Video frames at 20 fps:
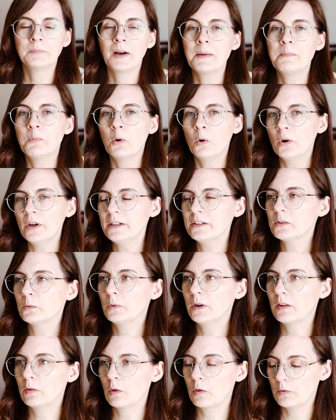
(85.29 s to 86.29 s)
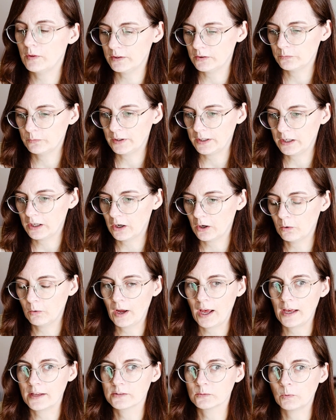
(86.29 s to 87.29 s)
My point with this
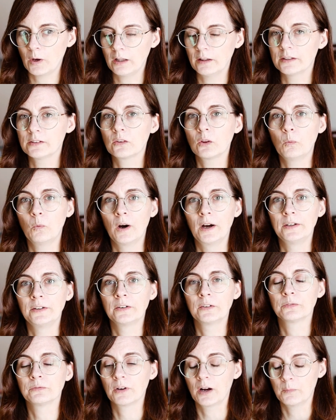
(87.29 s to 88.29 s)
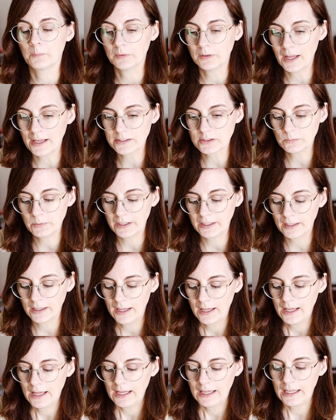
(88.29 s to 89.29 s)
video, as well as the one from last week,
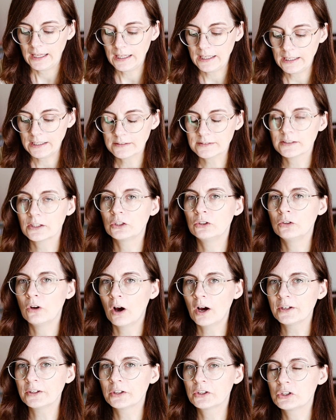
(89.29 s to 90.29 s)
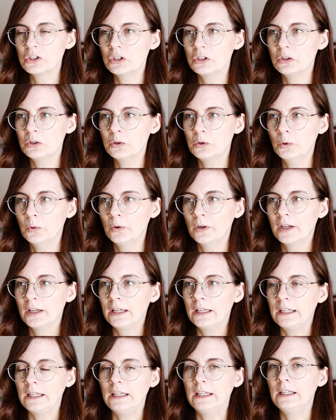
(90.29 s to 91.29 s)
is not to
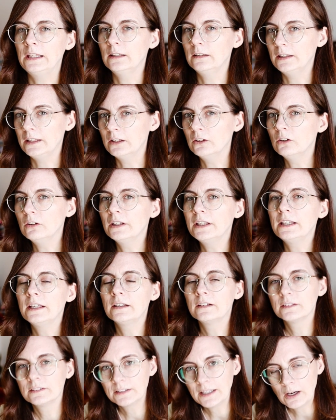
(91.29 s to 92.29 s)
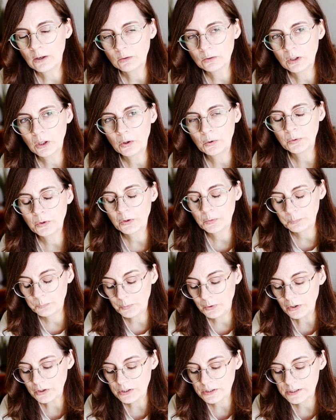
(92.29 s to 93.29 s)
illegally download
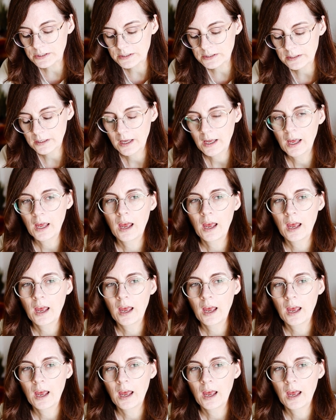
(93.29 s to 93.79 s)
books.